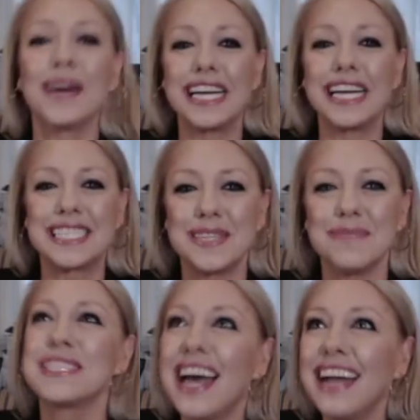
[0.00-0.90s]
Okay, so
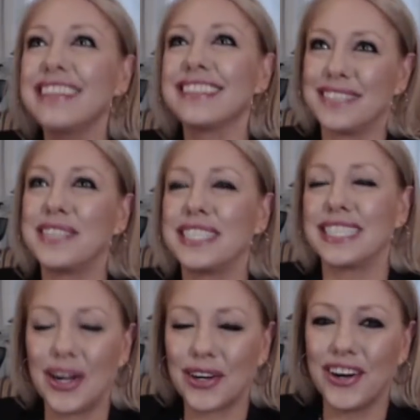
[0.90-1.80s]
besides limiting
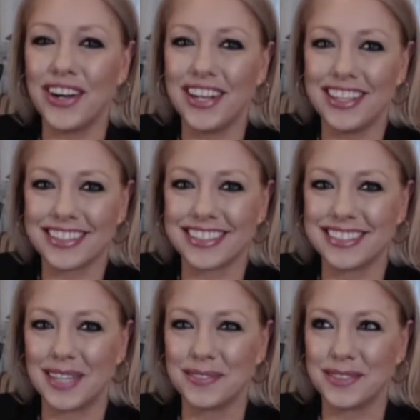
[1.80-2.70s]
alcohol
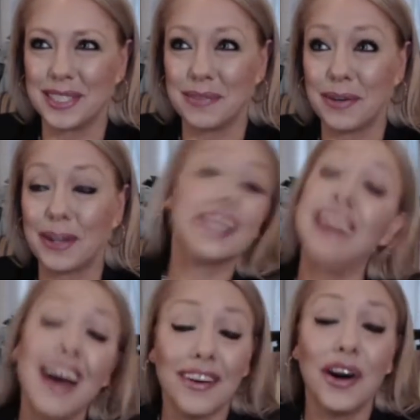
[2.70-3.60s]
consumption and apparently not